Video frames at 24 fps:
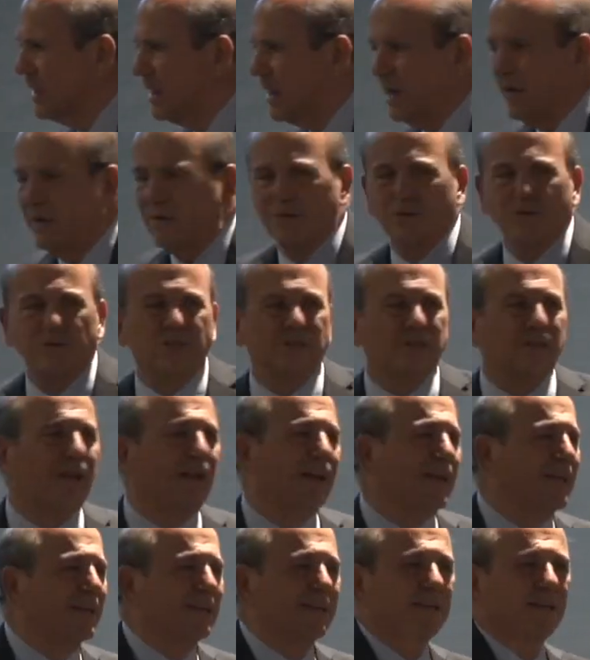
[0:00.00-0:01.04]
Others
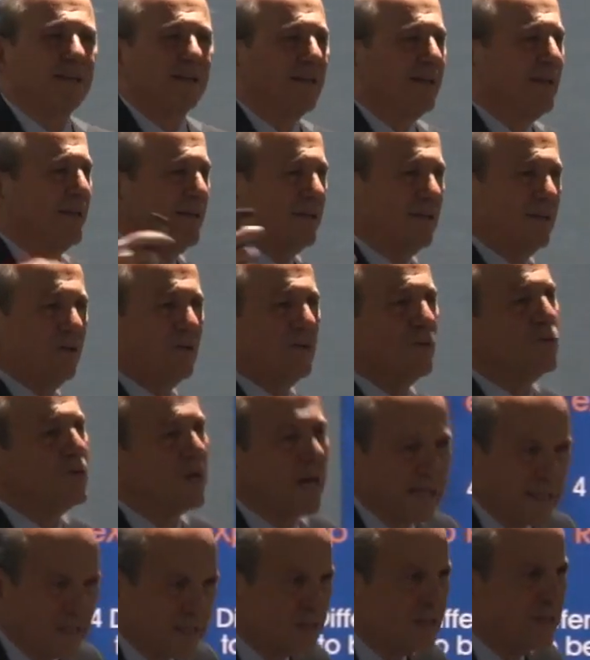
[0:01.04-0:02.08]
like you know,
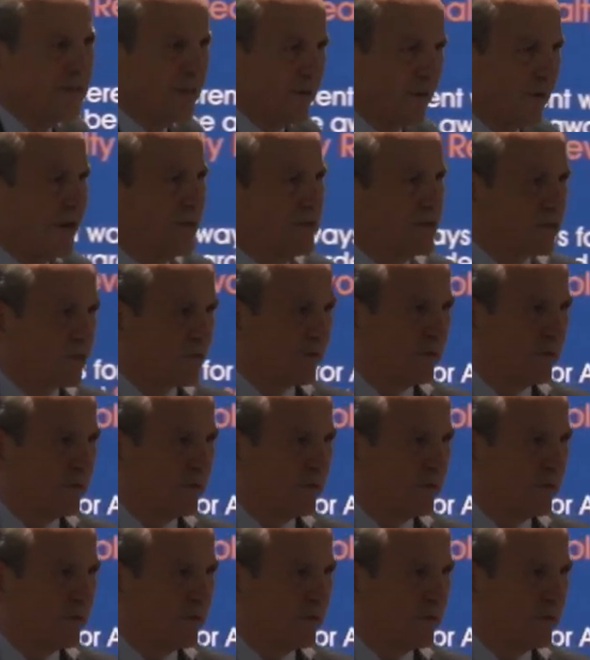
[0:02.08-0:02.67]
nuts in their ice